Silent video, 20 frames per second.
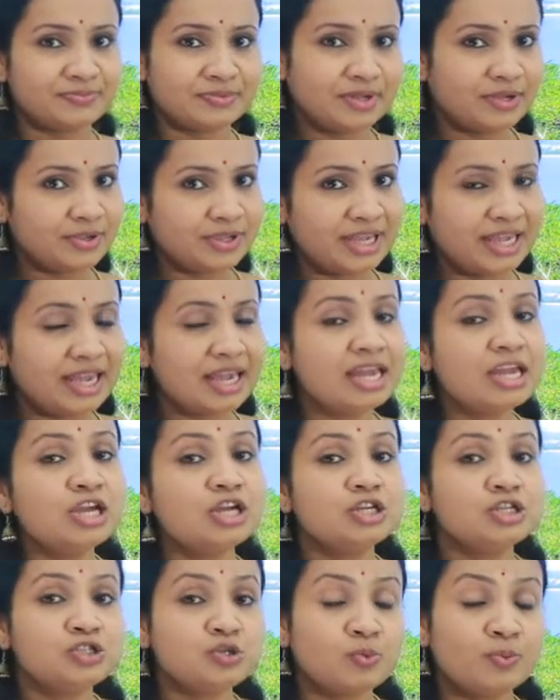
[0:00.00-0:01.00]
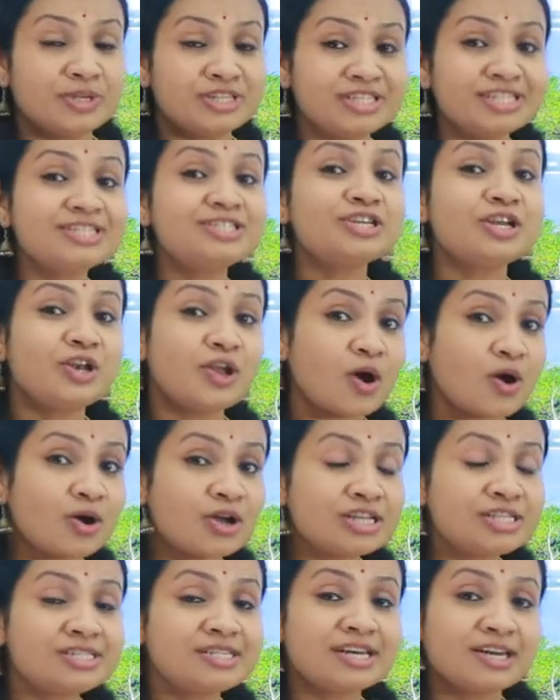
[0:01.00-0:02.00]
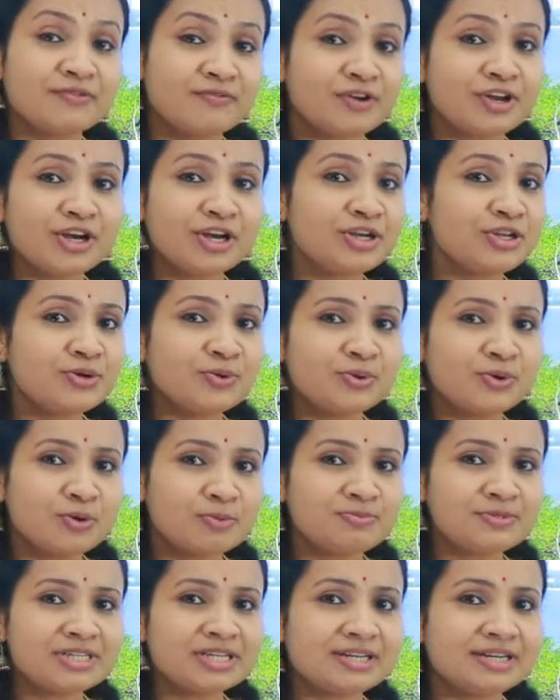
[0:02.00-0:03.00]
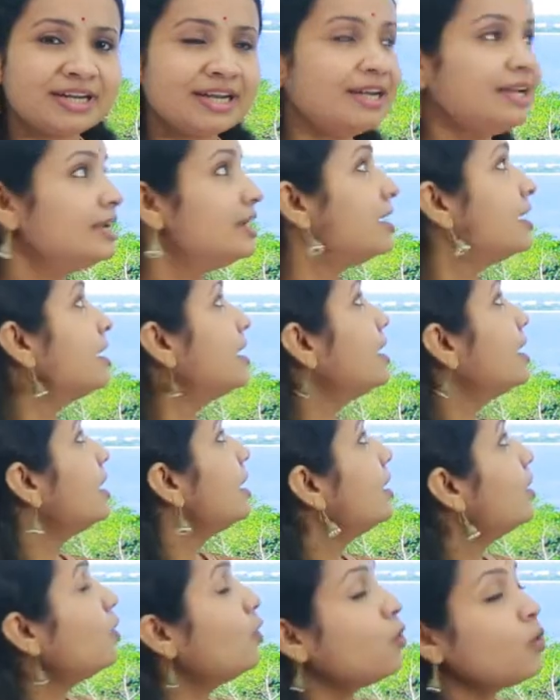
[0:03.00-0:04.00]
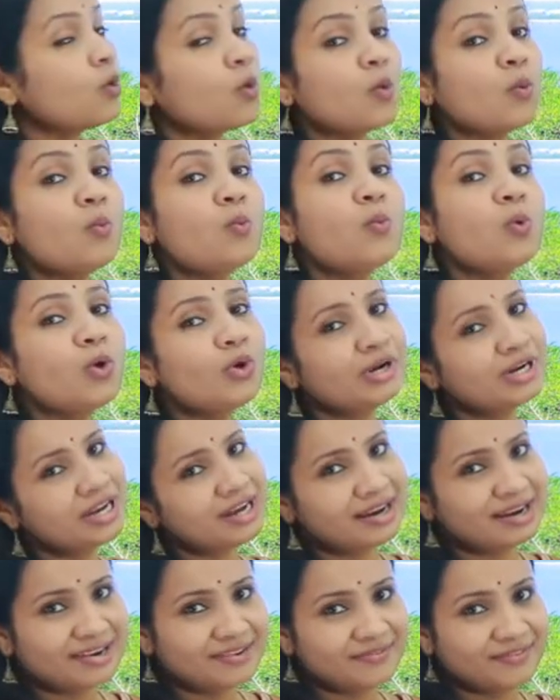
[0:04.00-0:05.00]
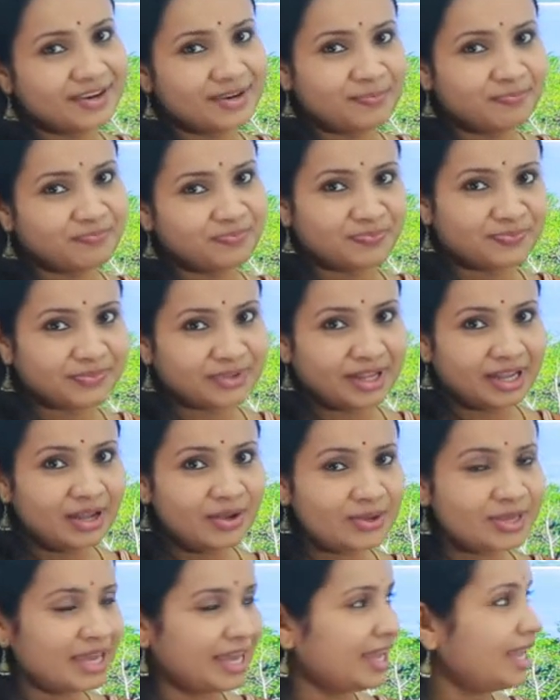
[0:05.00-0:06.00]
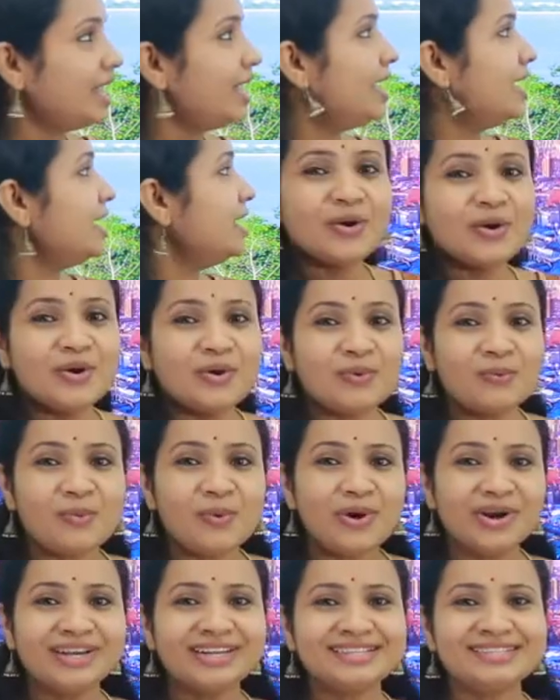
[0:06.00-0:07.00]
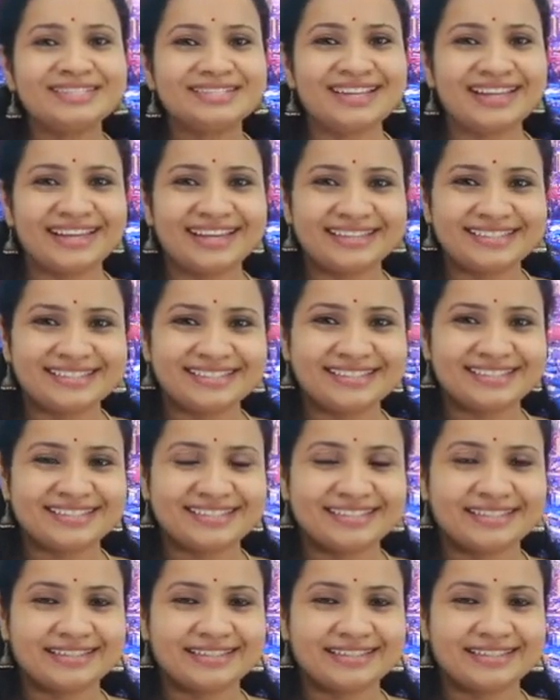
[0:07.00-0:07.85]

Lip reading: Okay, so which is the longest river in Europe, children? Volga River. Okay, what is this?